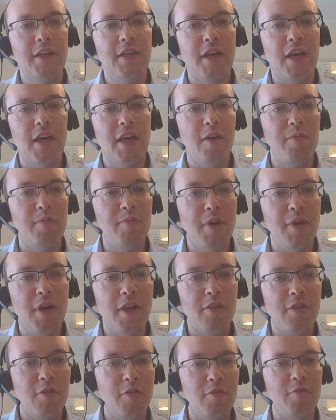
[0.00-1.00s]
a
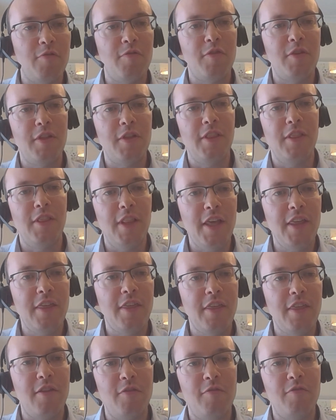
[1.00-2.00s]
sort of
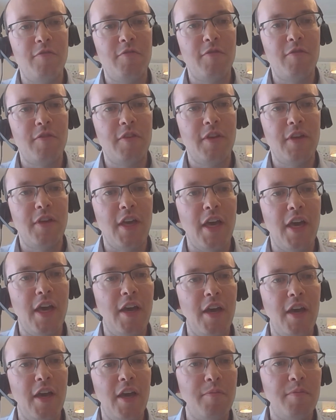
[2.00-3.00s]
list of
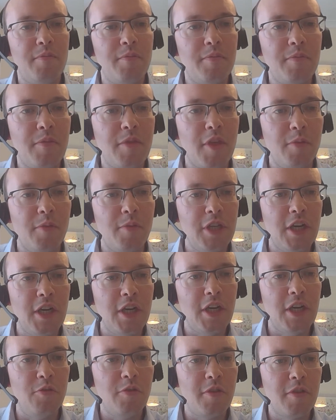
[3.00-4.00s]

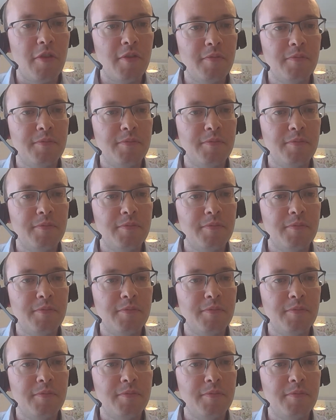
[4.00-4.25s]
subject codes.